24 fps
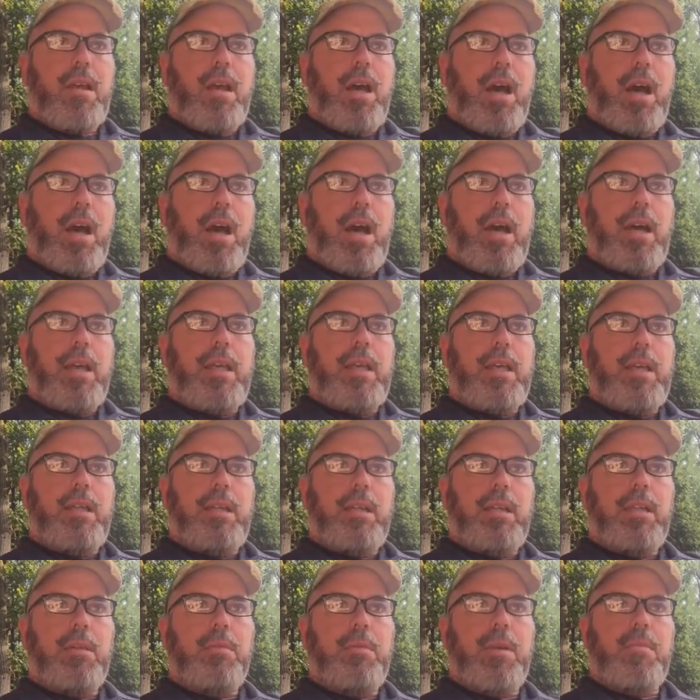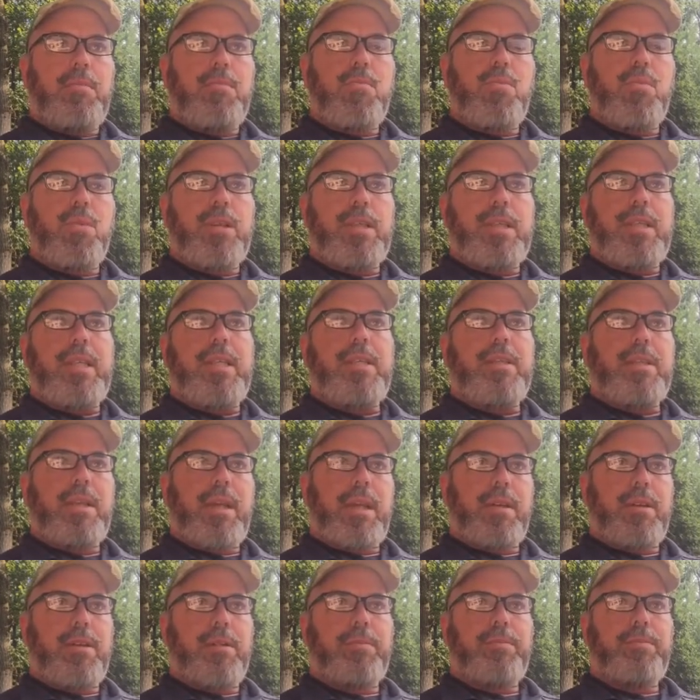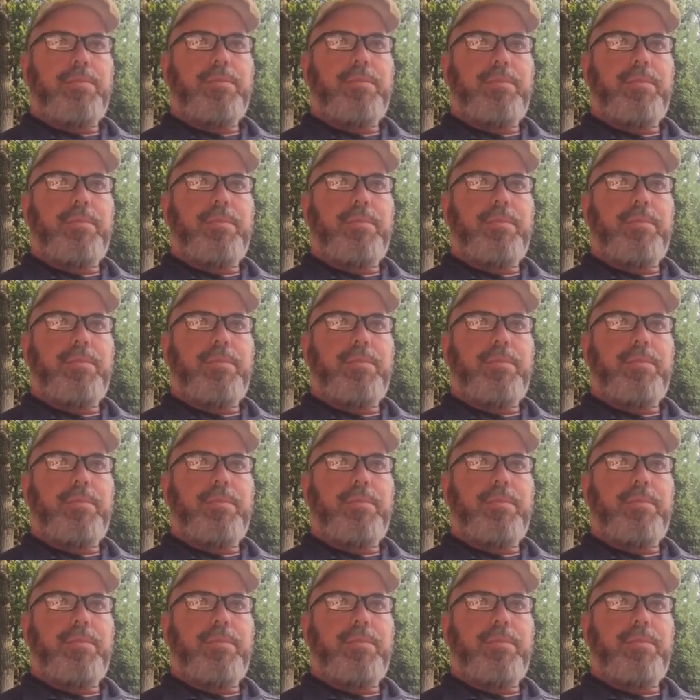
in a little bit more detail,